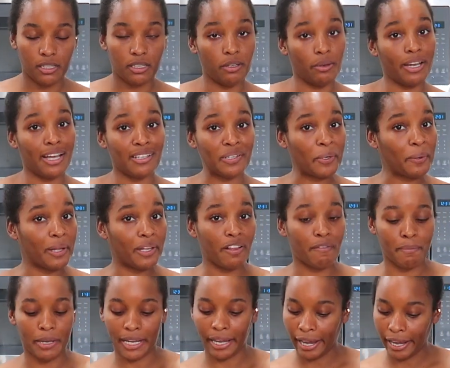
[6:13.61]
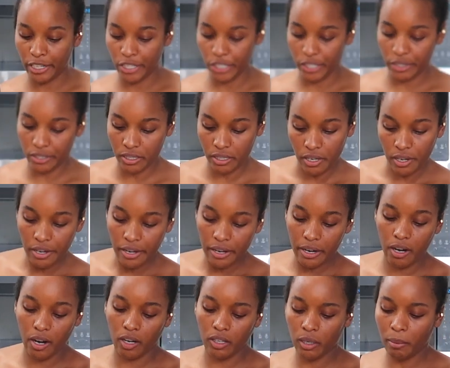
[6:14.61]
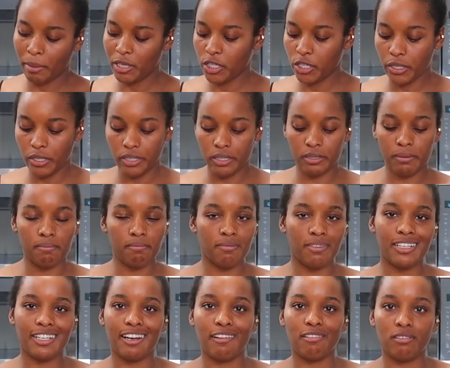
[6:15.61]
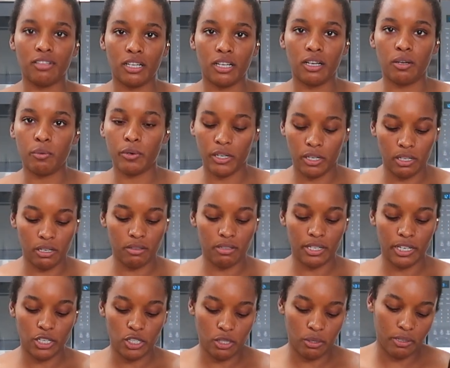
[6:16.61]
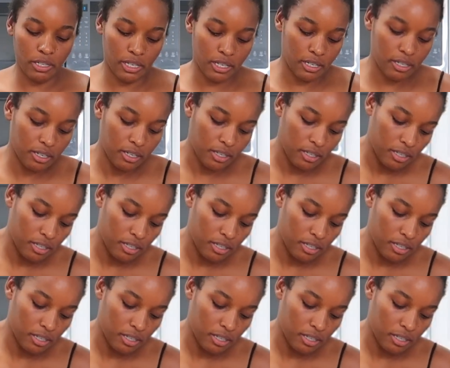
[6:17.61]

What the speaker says: You guys know I love my gadgets. Garlic mincer, definitely one of those things you need.